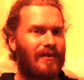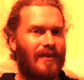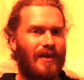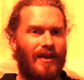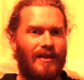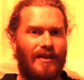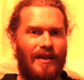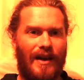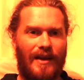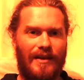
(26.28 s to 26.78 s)

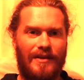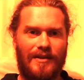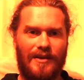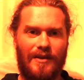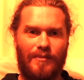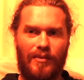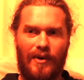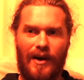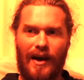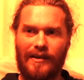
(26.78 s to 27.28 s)
And that is
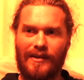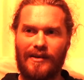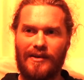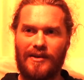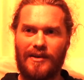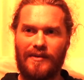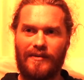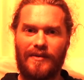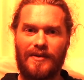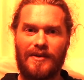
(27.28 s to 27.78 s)
the
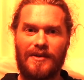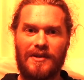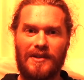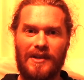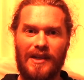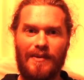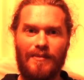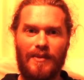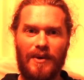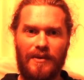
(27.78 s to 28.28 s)
practice of
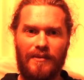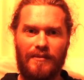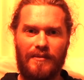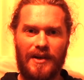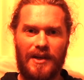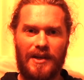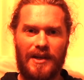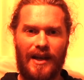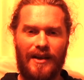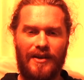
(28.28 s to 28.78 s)
semen
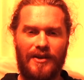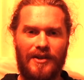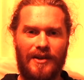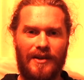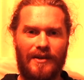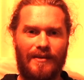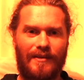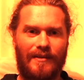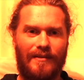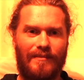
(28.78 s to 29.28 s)
retention.